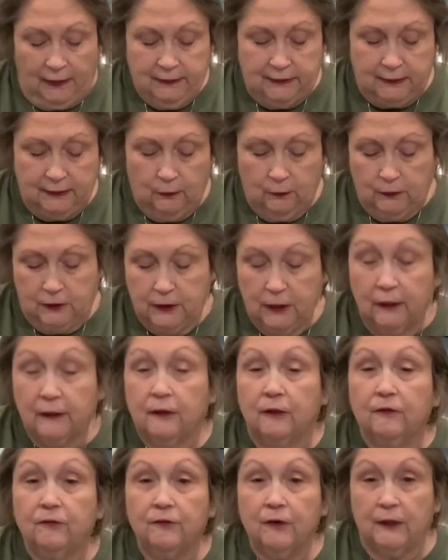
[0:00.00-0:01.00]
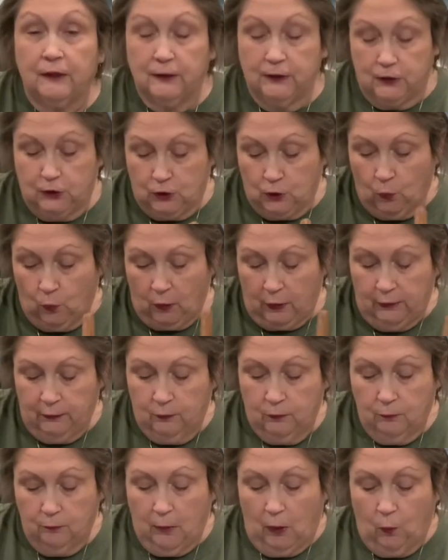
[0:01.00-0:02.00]
So I'll tell you a funny story.
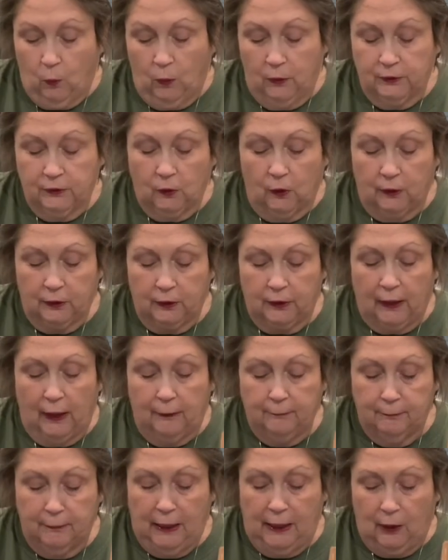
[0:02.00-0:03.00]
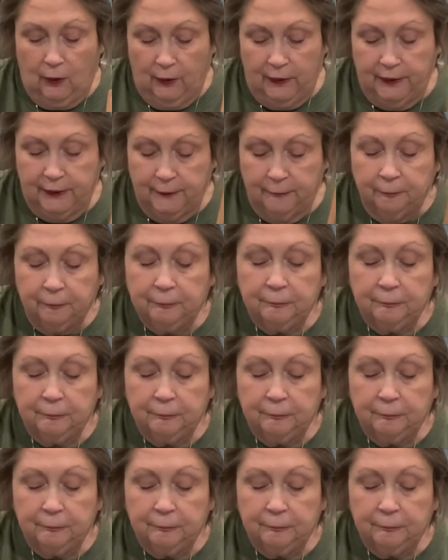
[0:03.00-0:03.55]
When my one daughter got married,